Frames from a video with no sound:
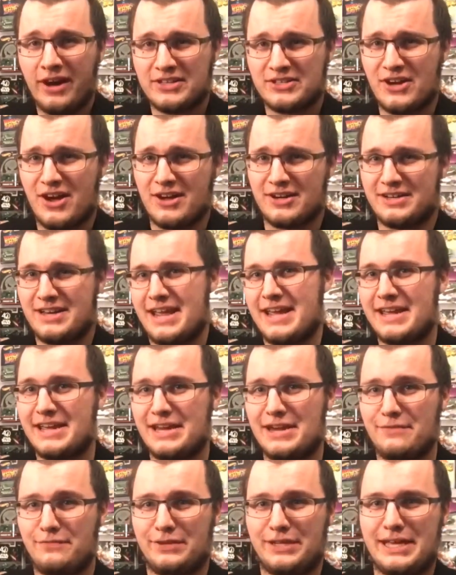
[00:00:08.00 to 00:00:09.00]
I talk
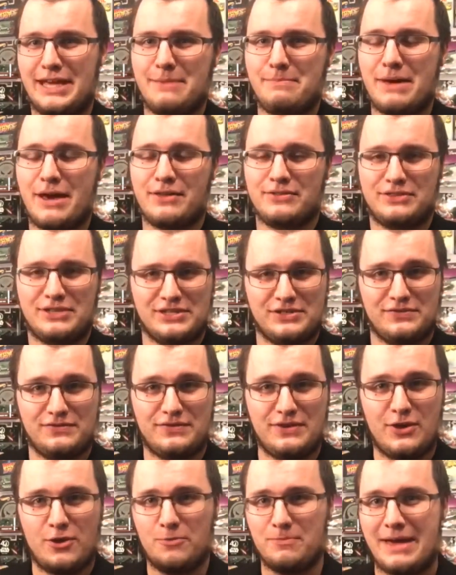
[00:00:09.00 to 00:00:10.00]
negatively about this
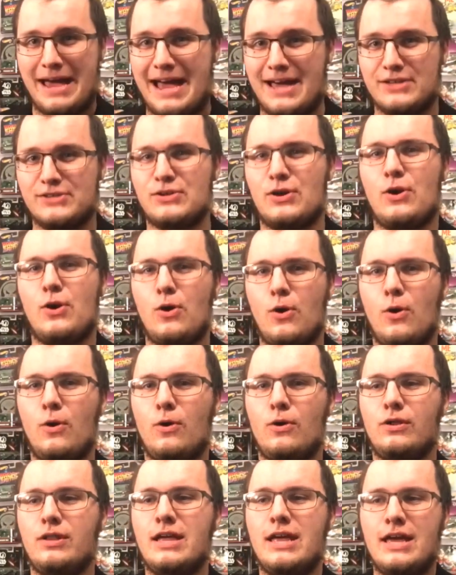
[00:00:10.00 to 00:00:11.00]
film as a
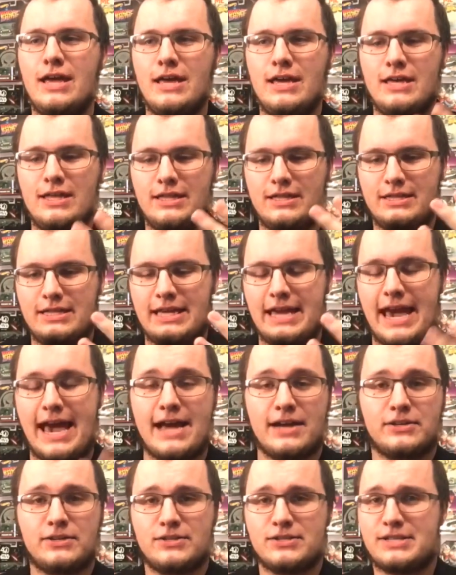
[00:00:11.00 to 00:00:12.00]
whole, the
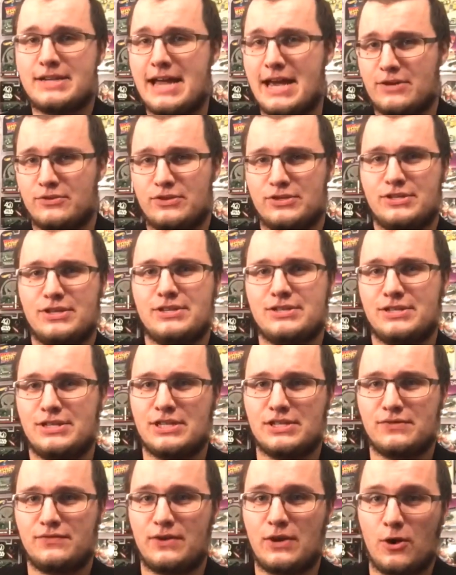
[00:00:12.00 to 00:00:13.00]
actors and actresses in
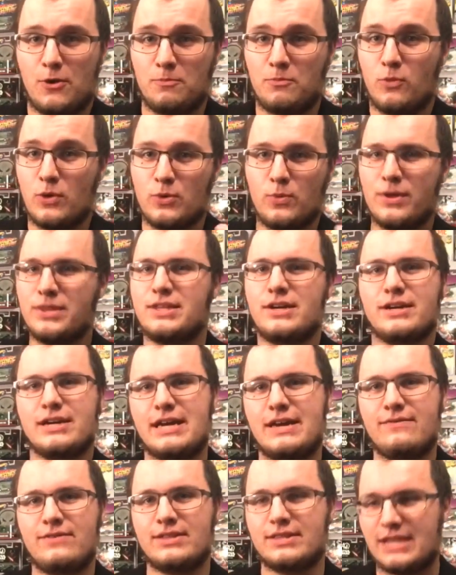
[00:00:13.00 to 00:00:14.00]
this film, with what they're
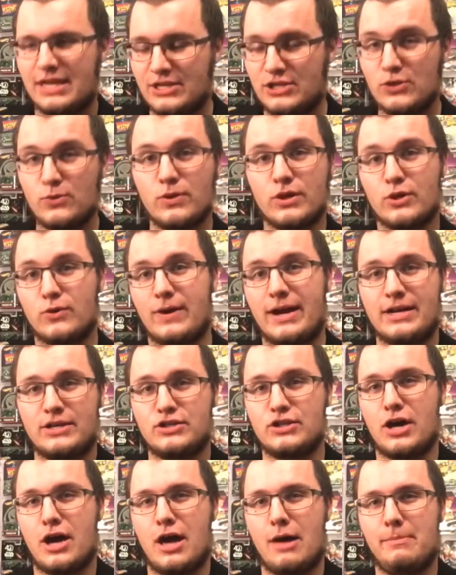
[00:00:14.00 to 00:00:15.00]
given, they do a great
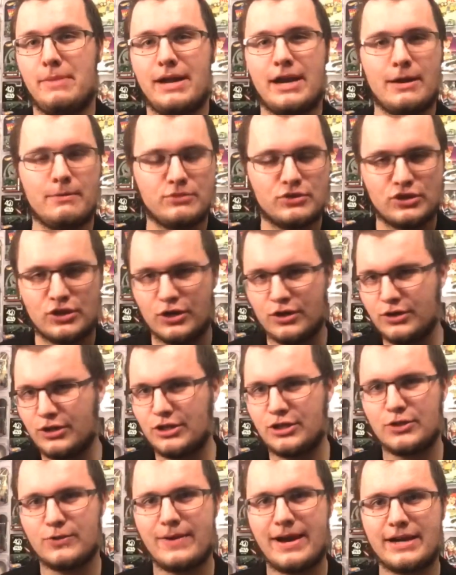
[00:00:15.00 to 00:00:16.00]
job. And I'm sure the
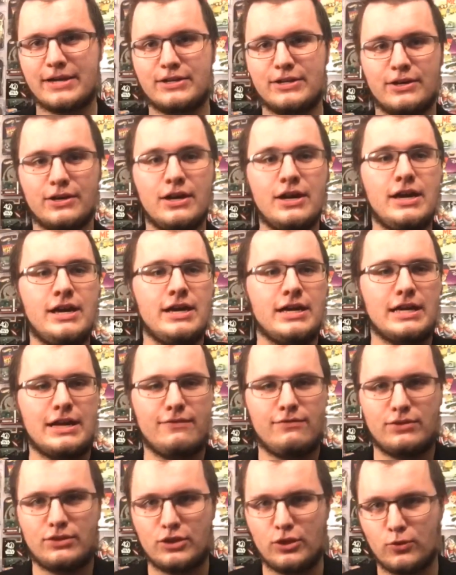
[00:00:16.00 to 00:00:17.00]
director,
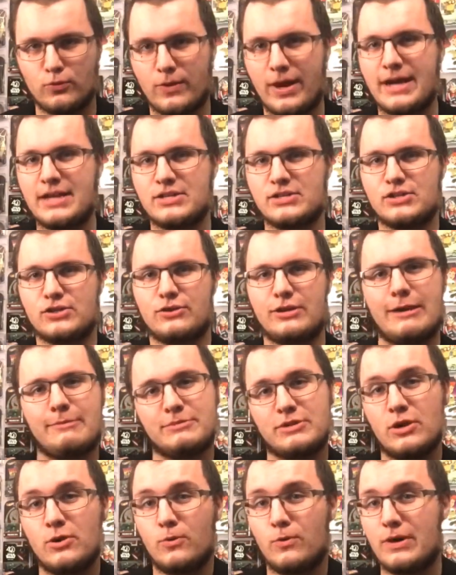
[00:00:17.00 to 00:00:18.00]
given the right
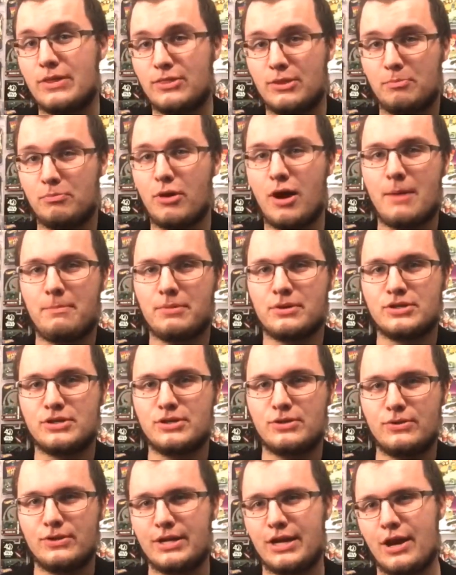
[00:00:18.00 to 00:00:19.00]
script with the proper
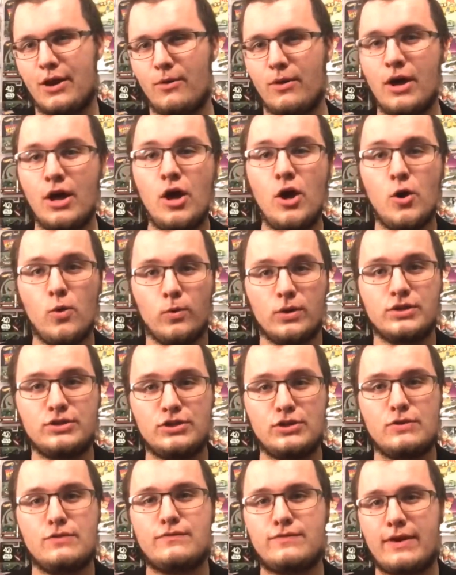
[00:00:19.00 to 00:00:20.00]
studio, would
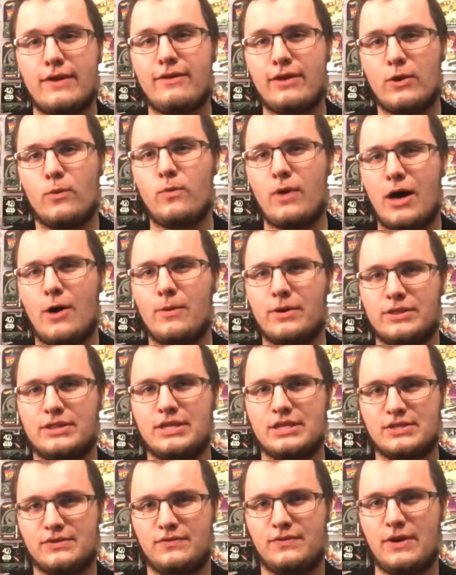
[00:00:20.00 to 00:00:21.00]
do very well with
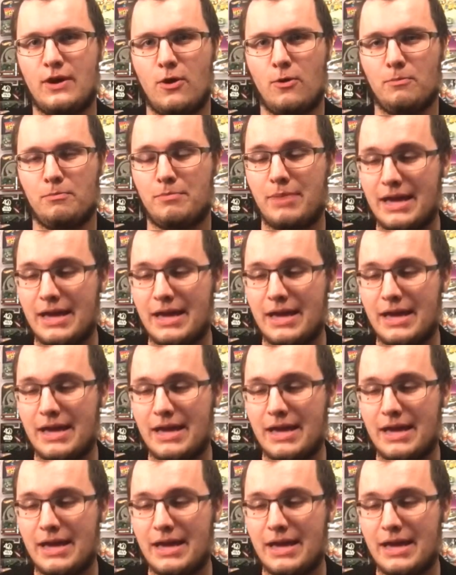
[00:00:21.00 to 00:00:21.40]
this film.